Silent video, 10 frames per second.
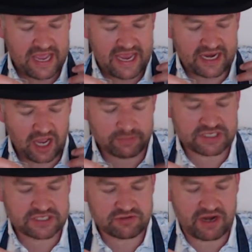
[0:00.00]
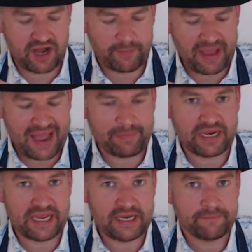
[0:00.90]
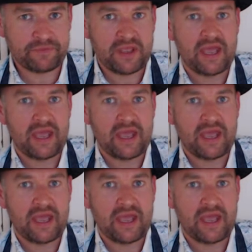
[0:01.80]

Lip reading: it comes in straight up appley,